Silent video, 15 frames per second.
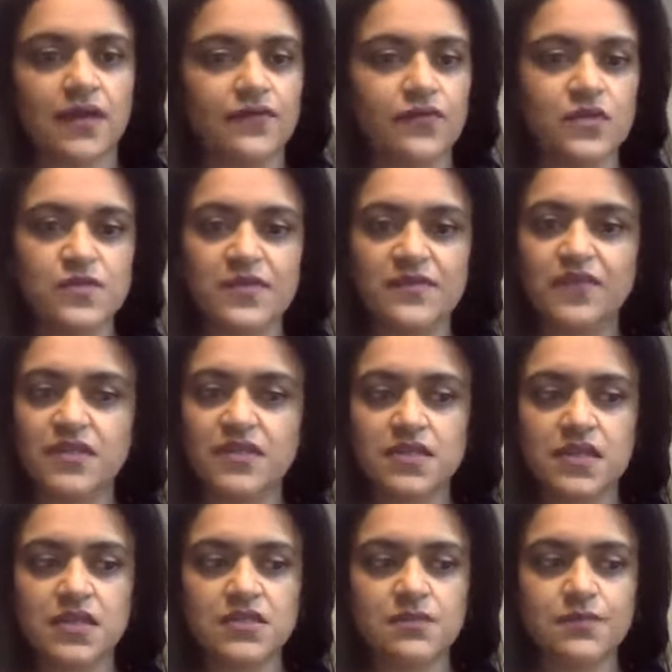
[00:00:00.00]
I've always been
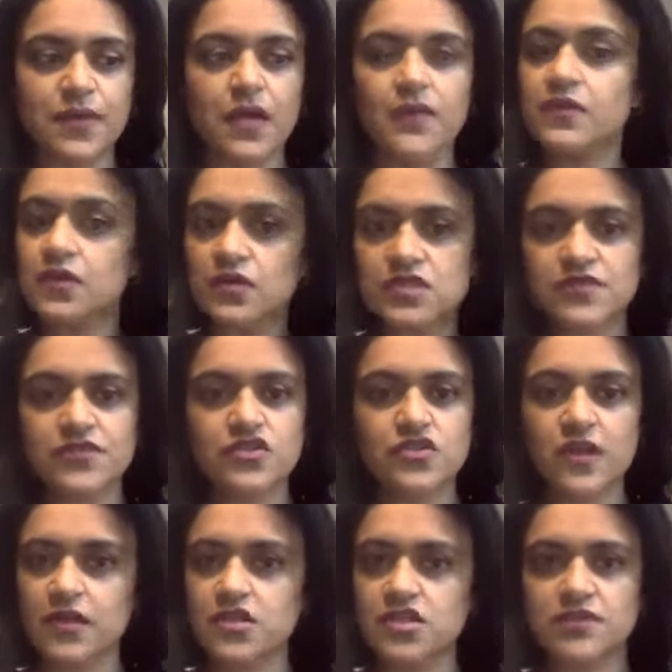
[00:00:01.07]
fascinated by the laws of
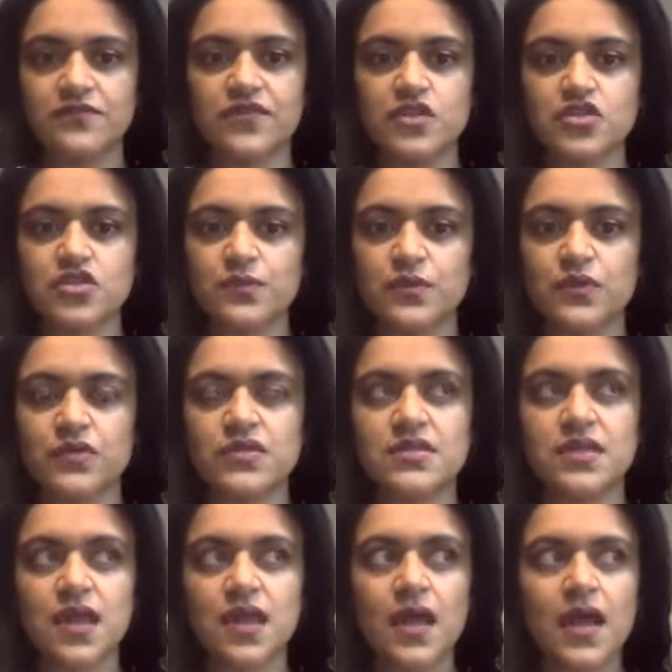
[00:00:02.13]
attraction and vision
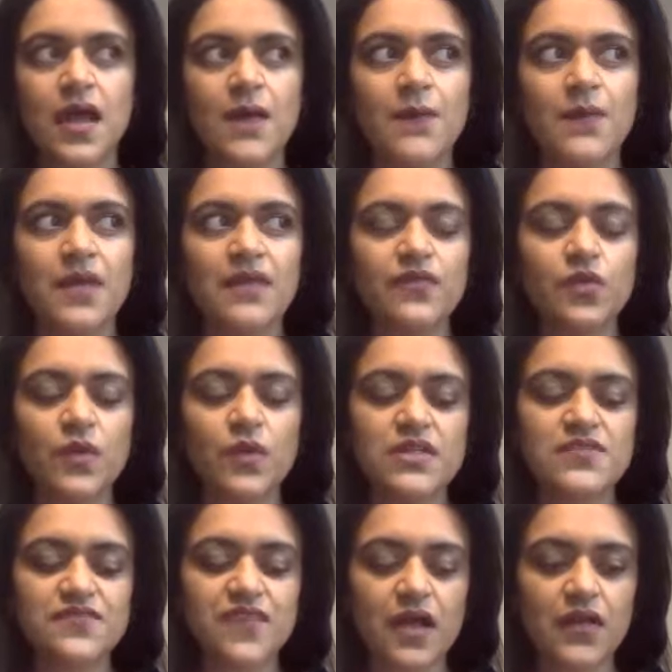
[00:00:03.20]
boards. But I've
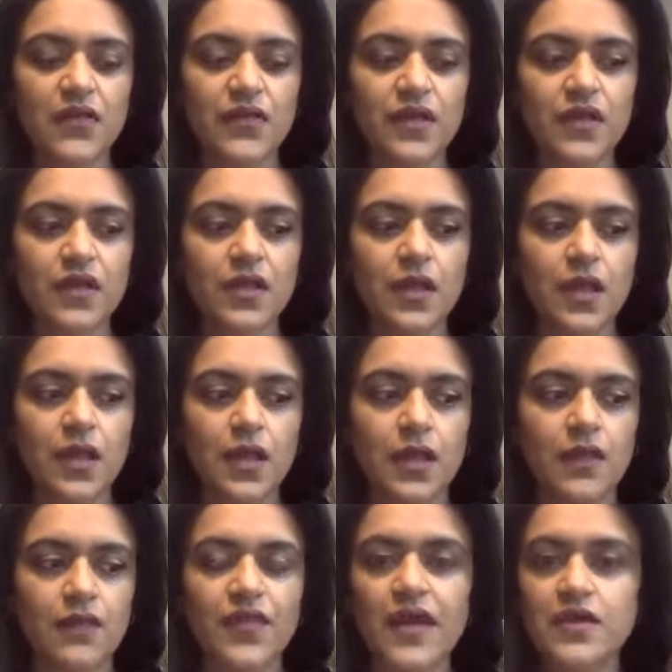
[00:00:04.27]
always felt that
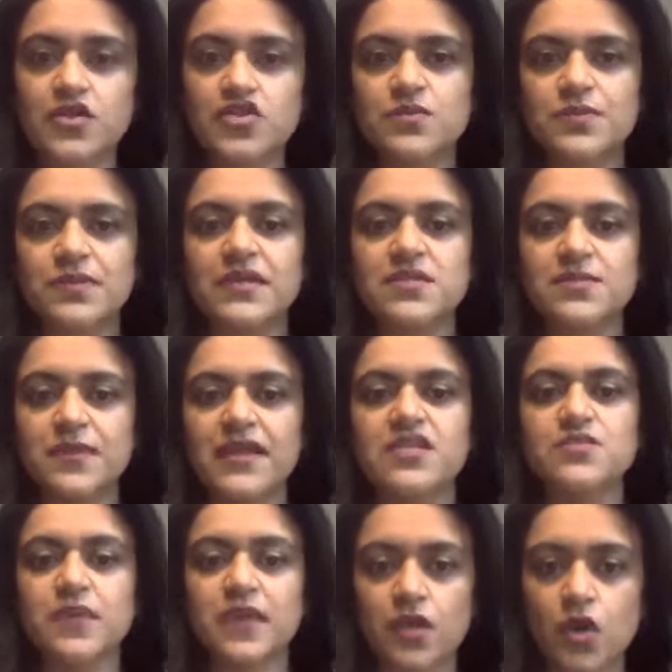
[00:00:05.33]
that should be
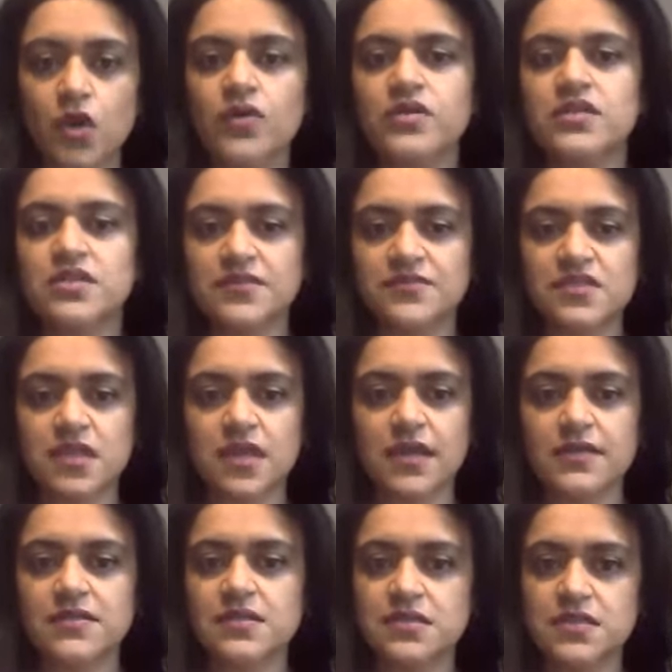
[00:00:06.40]
explained by cognitive
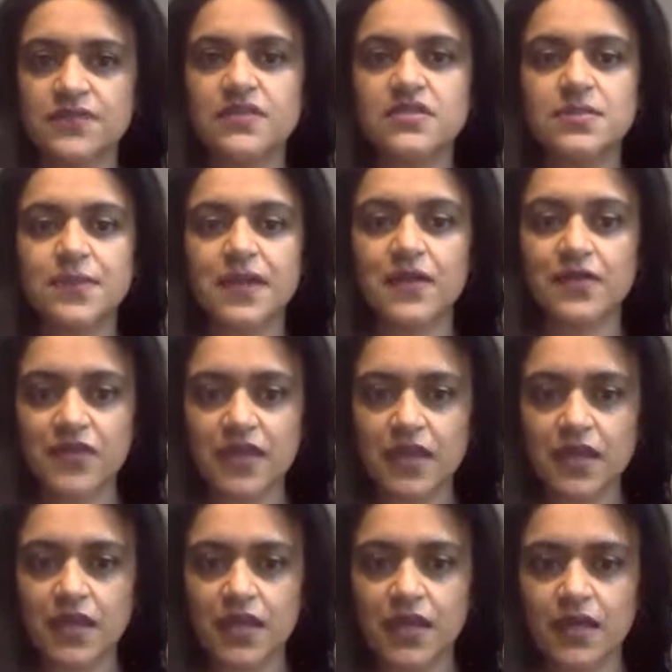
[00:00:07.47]
science, because if it's about
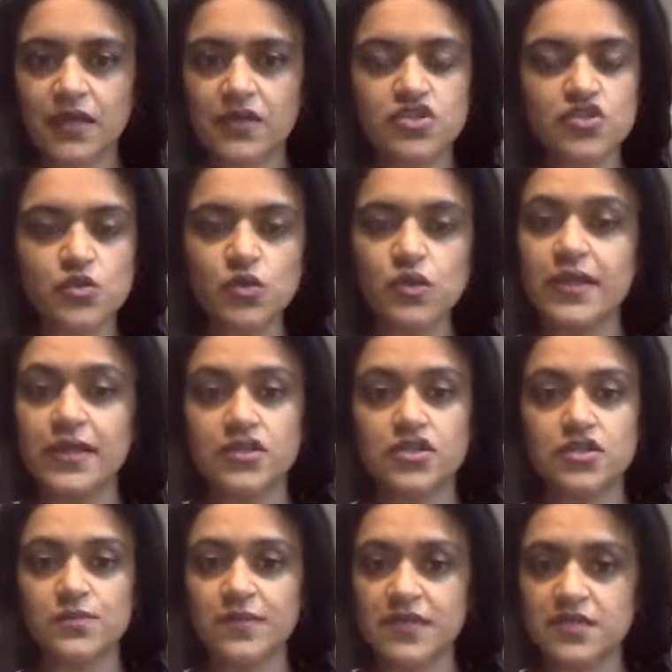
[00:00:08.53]
thinking, surely it
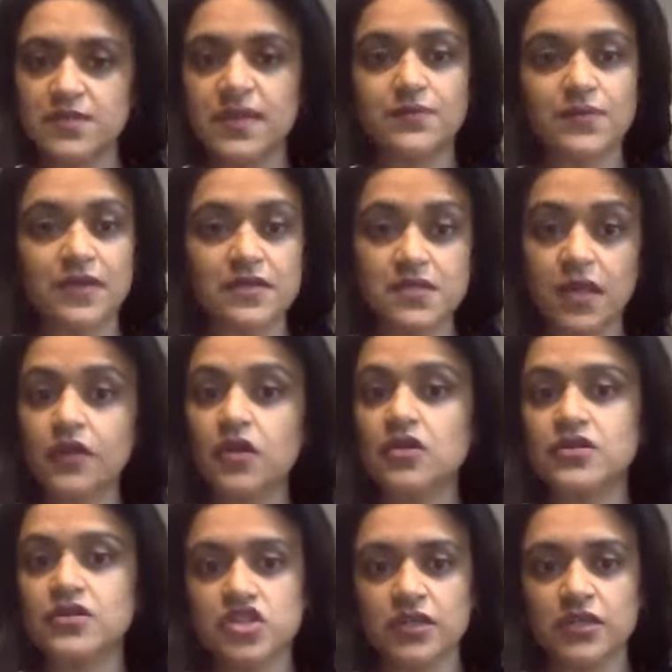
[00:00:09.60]
should be explained by
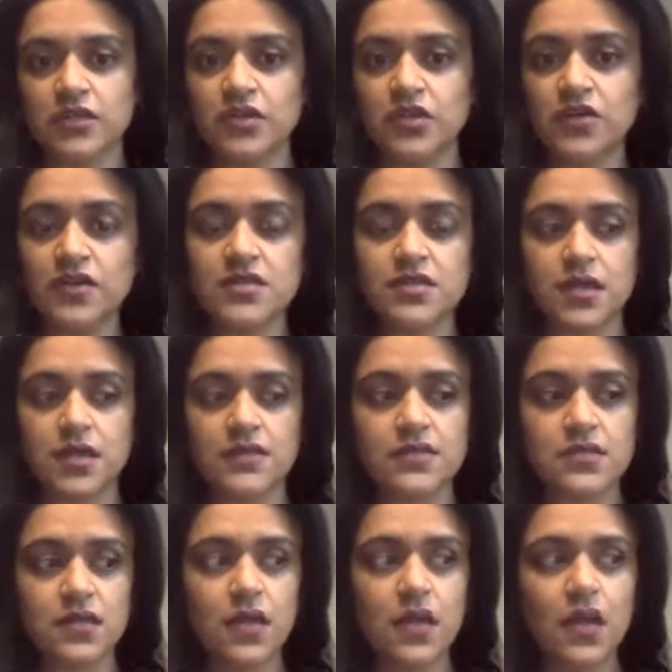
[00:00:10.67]
psychology and neuroscience,
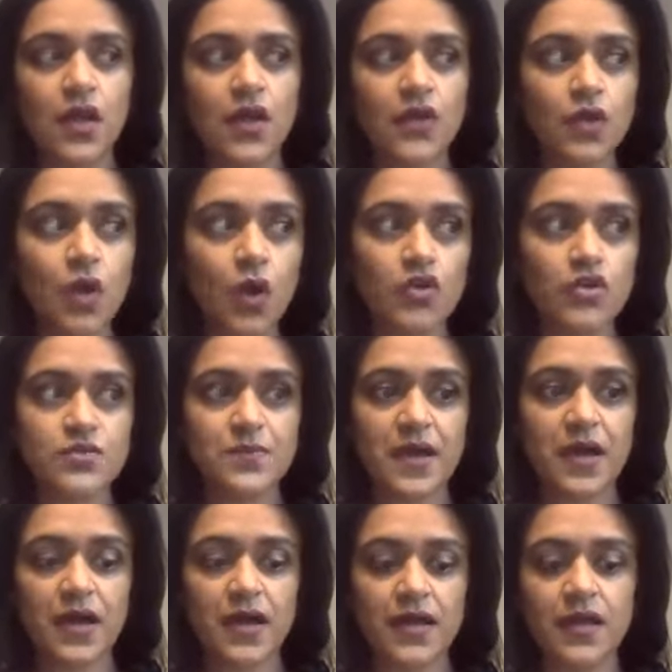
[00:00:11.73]
not
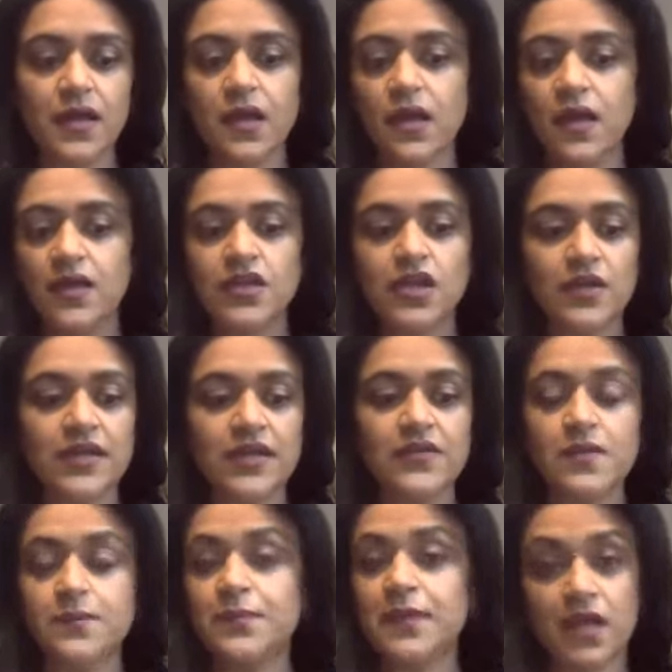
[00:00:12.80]
by, you know,
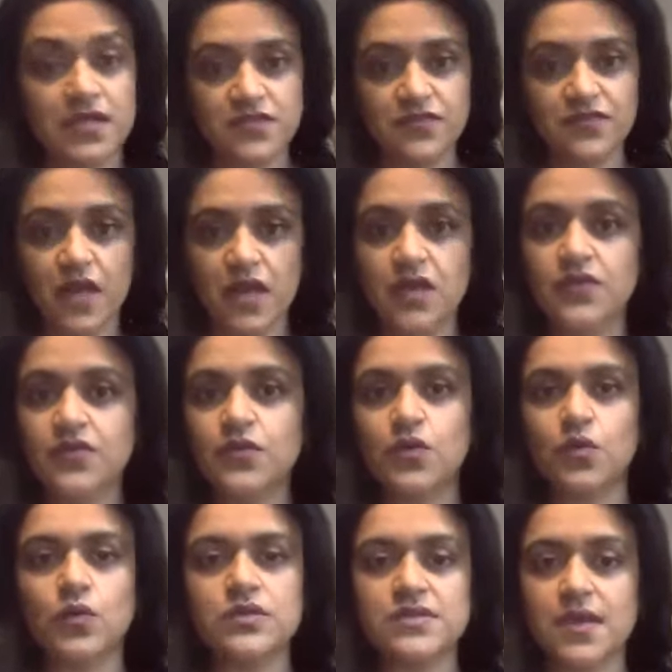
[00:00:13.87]
either blind faith
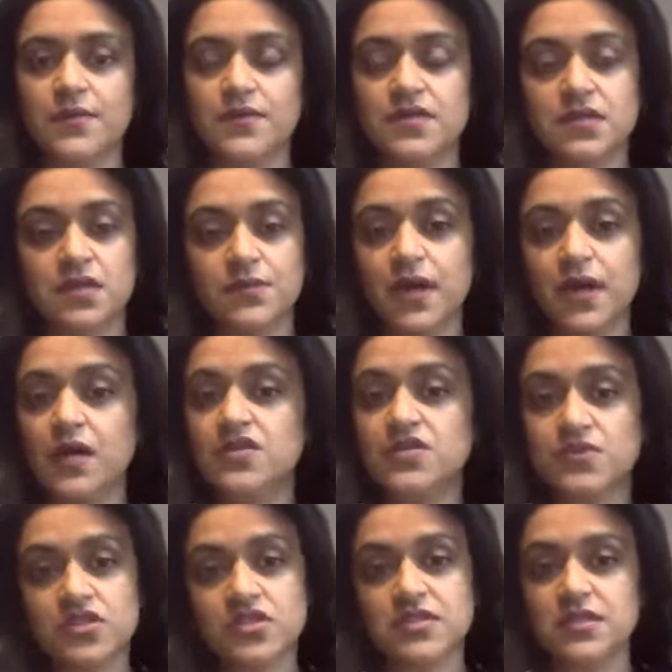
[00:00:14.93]
or what's happened in the past,
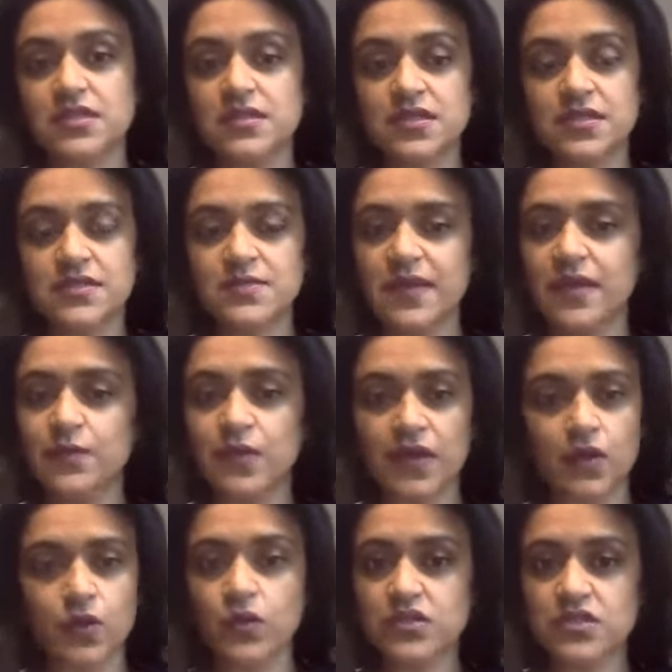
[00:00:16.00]
which is that it's explained by
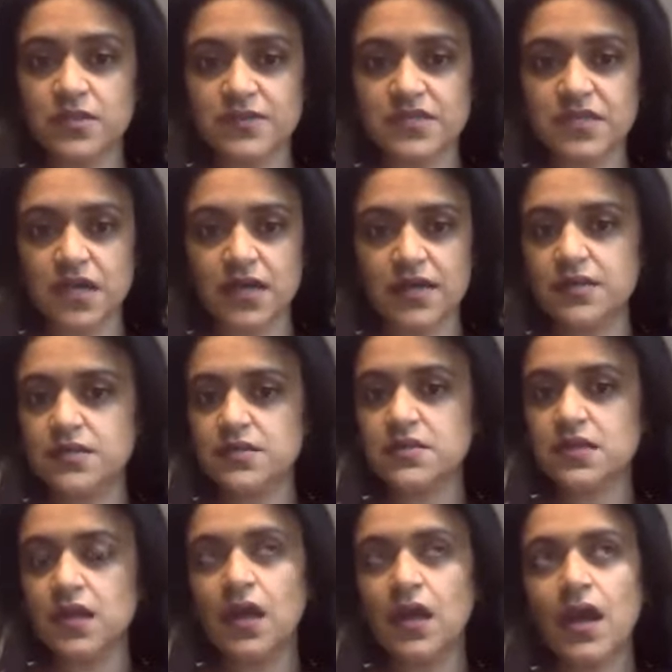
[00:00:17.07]
quantum science.
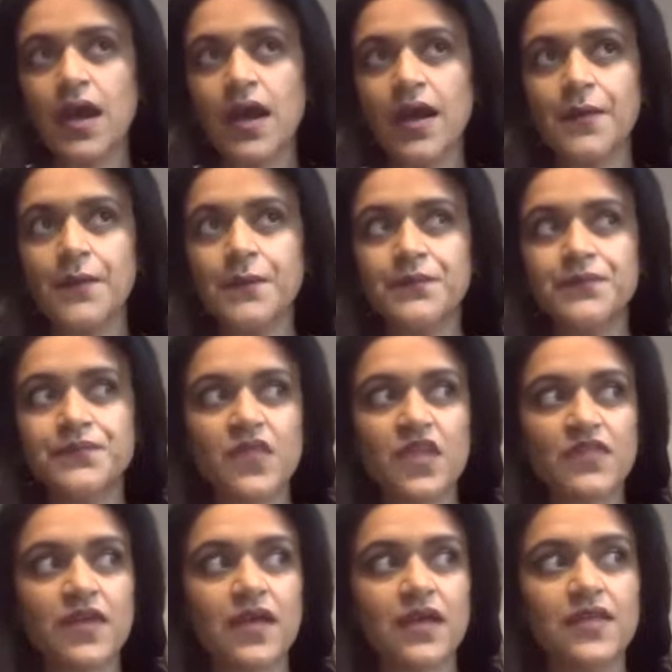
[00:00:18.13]

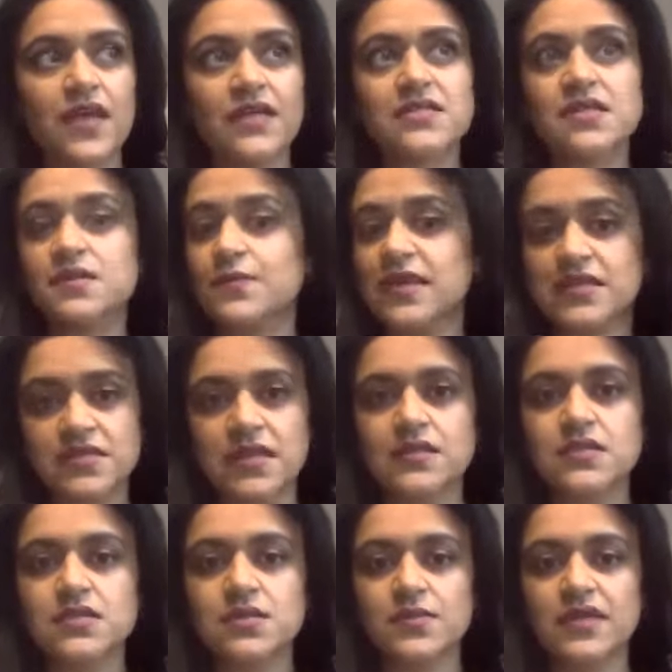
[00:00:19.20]
That didn't make
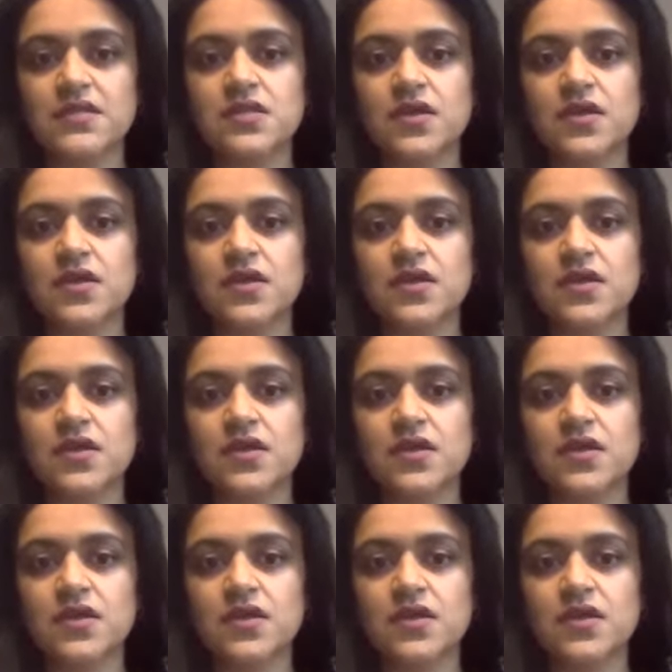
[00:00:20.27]
sense to me.